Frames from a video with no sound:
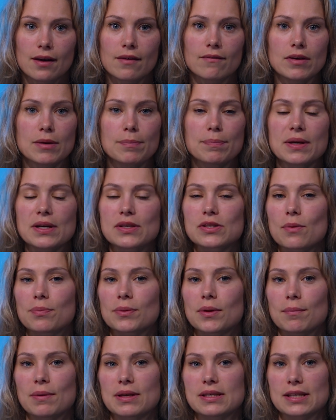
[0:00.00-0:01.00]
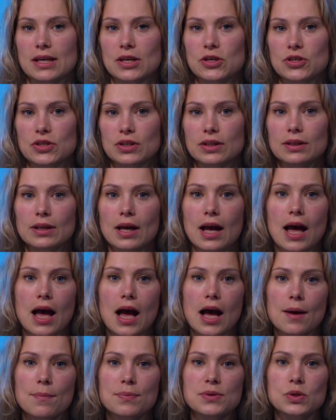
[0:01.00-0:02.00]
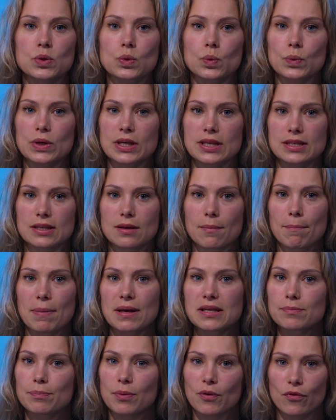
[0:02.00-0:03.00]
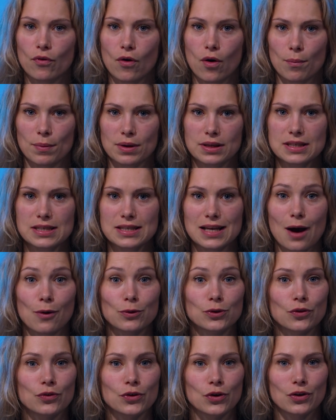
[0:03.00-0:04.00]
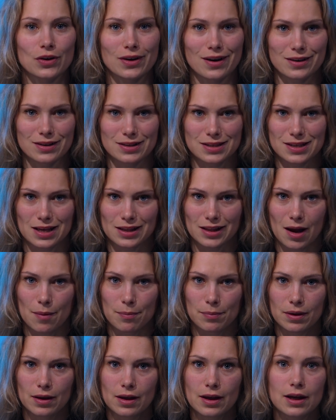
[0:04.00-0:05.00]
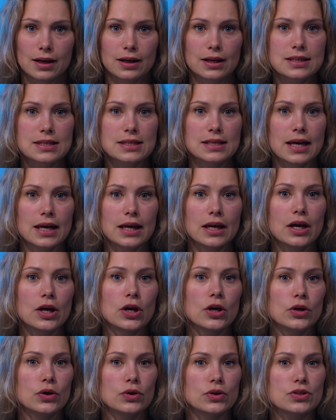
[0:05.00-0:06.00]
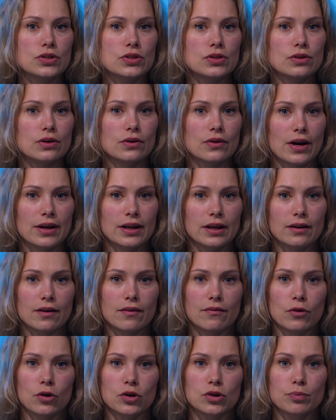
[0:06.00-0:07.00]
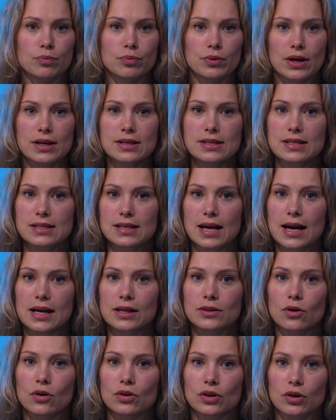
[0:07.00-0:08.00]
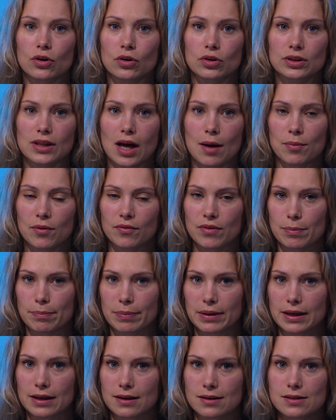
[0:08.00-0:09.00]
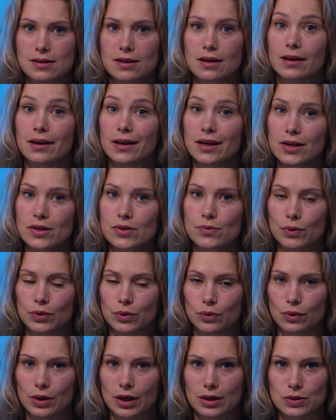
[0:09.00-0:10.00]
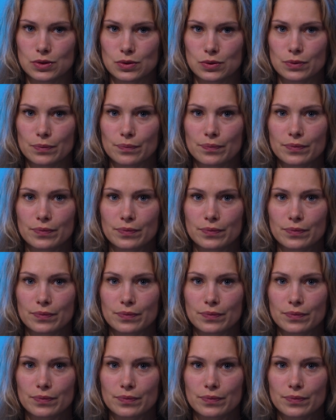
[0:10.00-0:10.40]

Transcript: VPS optimization helps squeeze the best performance out of your current setup. Let's say you're running a WordPress site on a Contabo VPS. Here's what you can do.